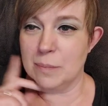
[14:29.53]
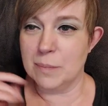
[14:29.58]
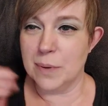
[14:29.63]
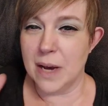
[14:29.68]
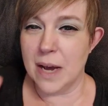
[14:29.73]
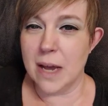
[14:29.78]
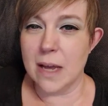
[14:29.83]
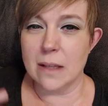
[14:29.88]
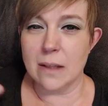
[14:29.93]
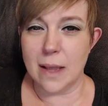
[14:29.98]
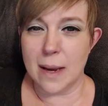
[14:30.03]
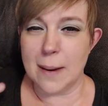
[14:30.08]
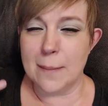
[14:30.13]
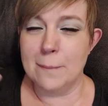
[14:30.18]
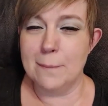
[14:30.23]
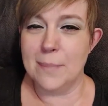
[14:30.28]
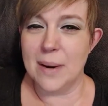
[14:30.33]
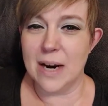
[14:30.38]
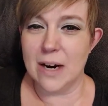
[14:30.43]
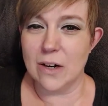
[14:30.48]
but
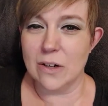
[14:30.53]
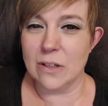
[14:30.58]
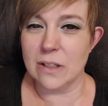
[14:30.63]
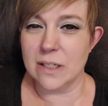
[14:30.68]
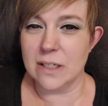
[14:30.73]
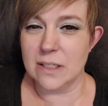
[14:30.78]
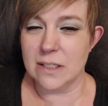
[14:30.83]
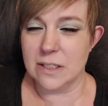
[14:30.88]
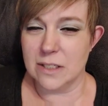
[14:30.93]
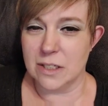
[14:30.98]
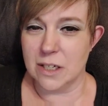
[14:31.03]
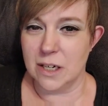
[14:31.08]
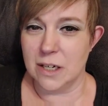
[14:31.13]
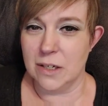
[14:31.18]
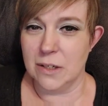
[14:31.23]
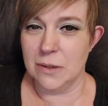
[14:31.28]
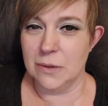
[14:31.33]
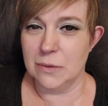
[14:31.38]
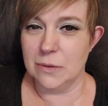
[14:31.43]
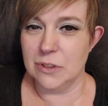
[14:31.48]
like barely
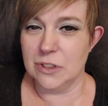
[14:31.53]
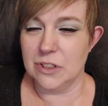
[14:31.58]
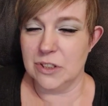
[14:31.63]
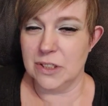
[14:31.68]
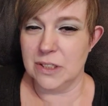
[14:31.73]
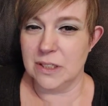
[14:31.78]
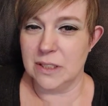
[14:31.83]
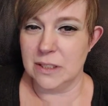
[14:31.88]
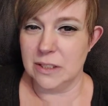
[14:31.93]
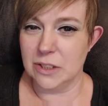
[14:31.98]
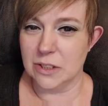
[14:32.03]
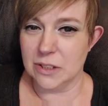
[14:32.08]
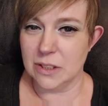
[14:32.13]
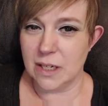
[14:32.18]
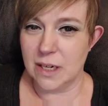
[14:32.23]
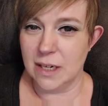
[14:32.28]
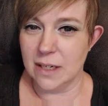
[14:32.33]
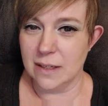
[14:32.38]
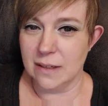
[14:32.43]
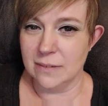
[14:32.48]
so. She just
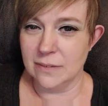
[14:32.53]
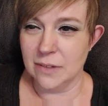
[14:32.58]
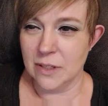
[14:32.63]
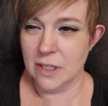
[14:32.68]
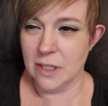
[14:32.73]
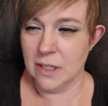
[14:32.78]
kind of